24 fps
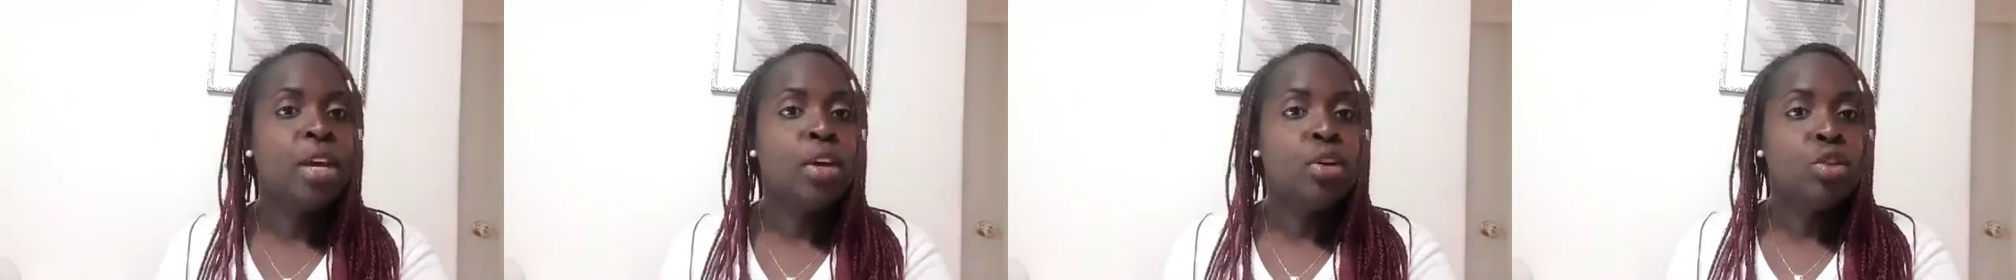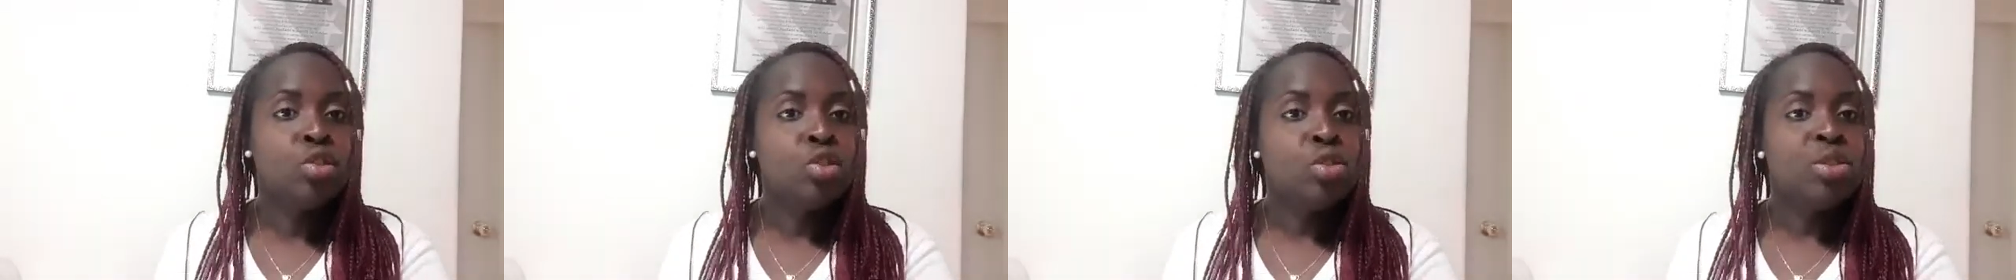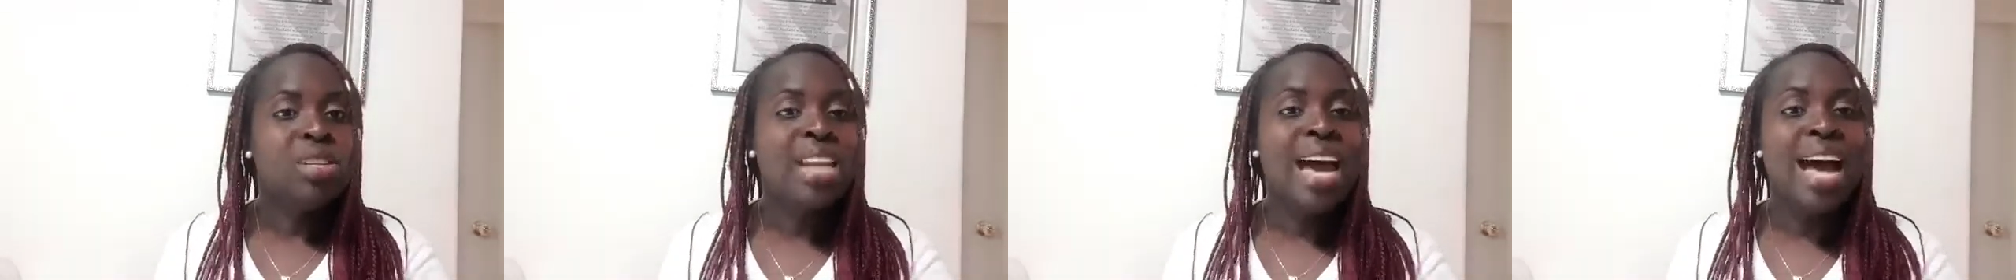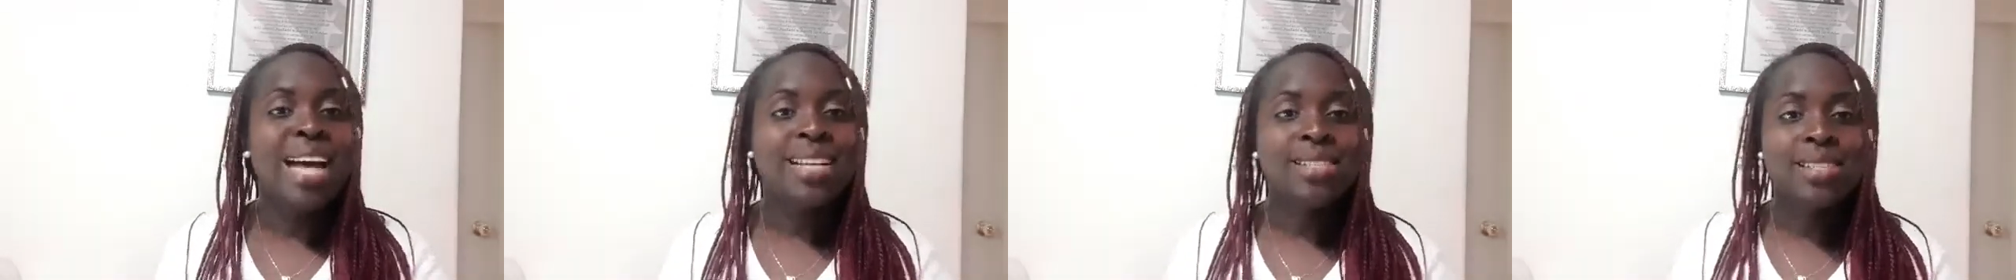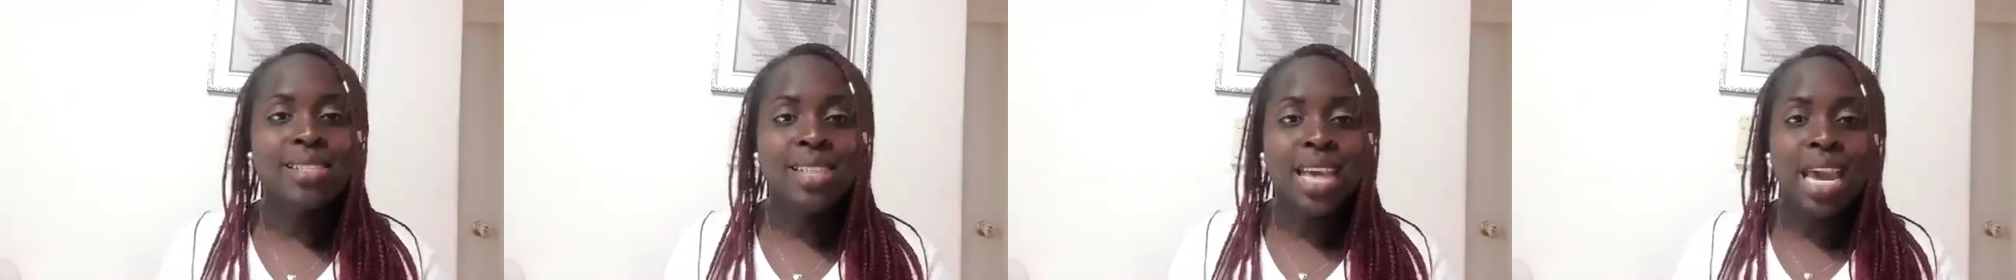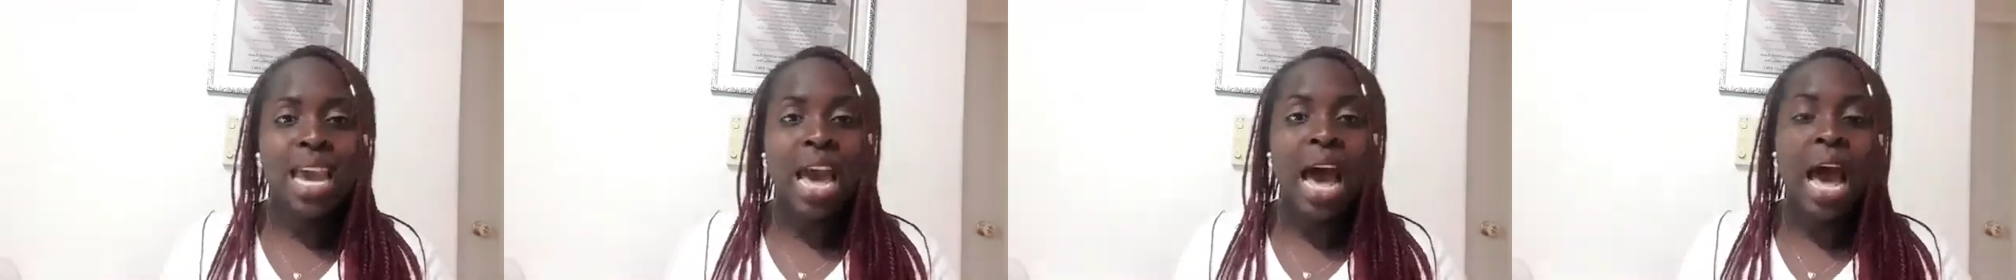Do not
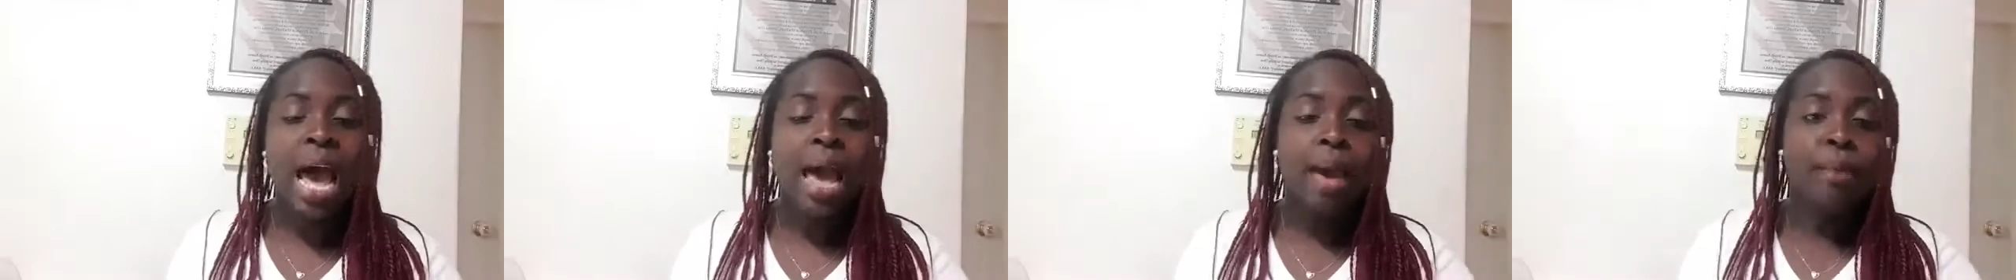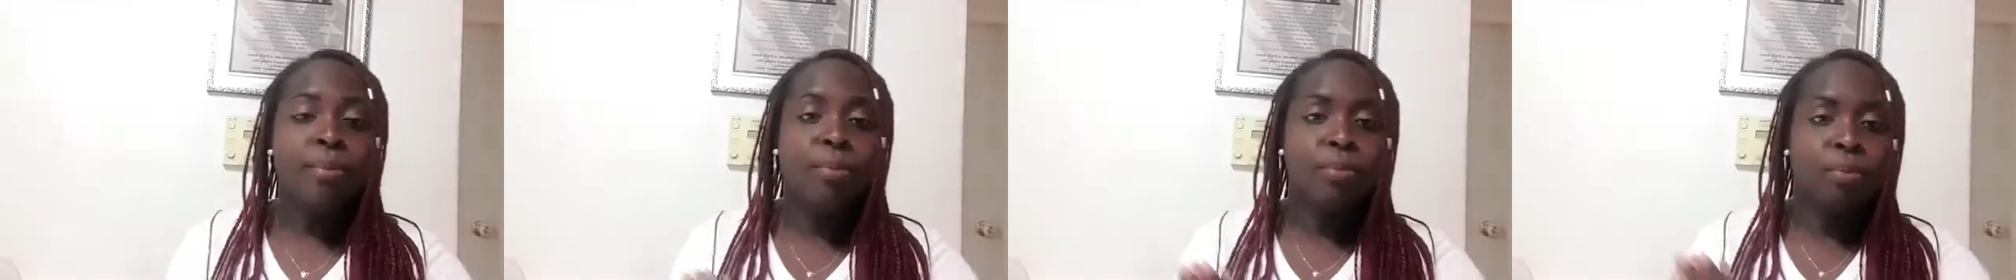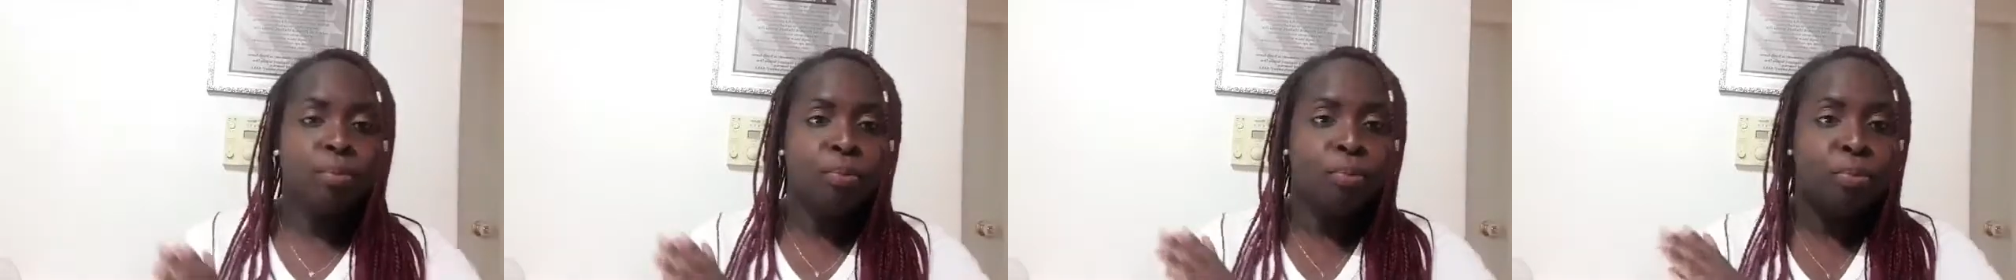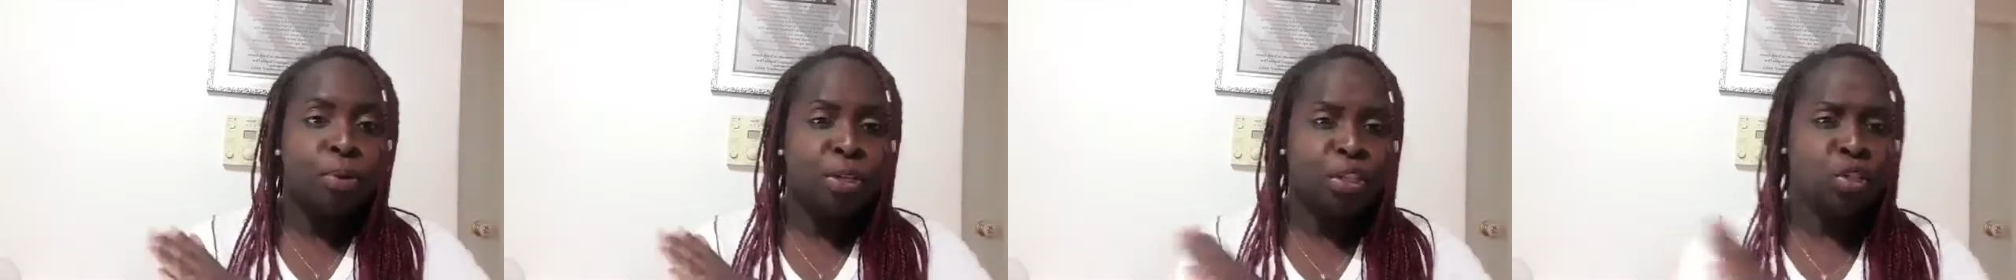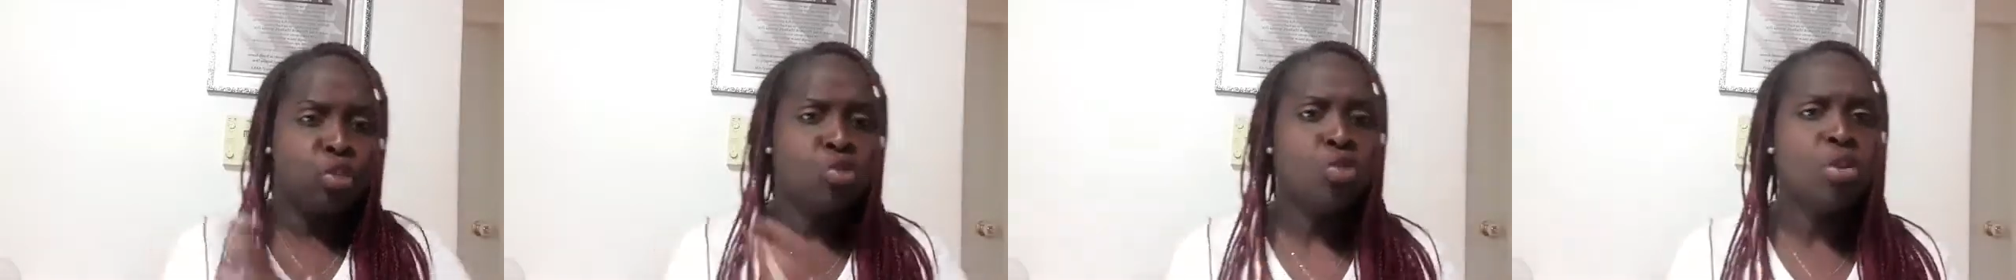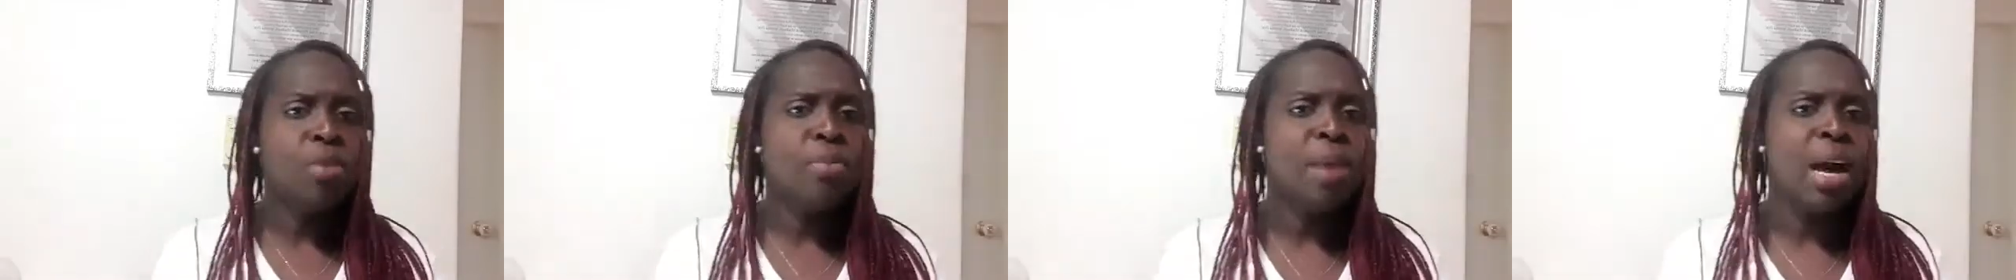say I am pursuing